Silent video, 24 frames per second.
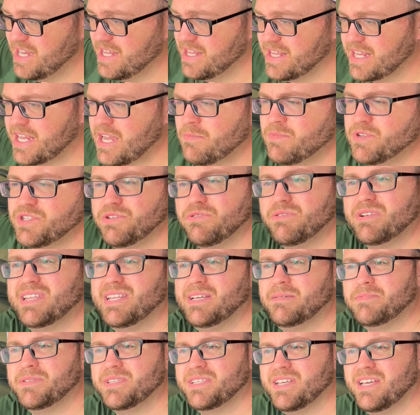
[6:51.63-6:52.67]
They come with two
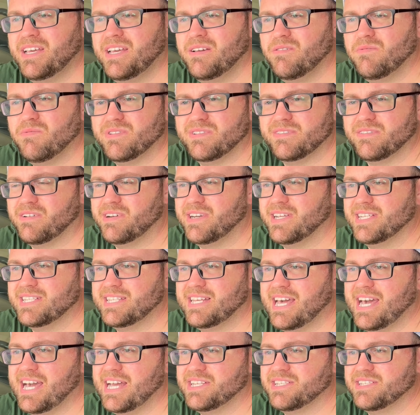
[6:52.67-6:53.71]
clips. One's already
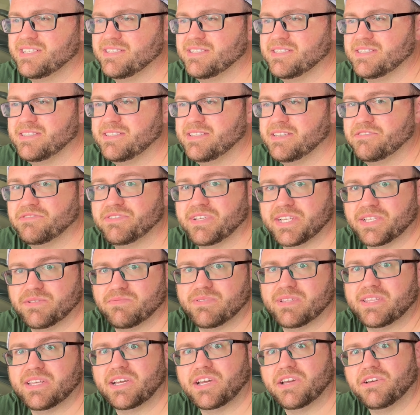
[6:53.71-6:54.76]
attached, and then there's this
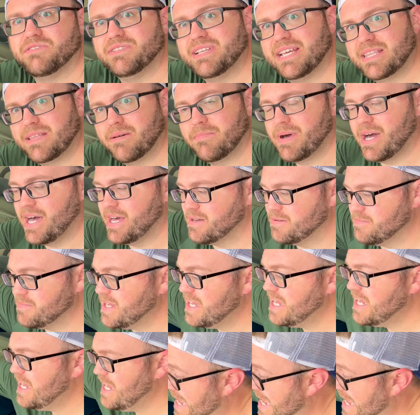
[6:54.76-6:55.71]
one that goes at the bottom.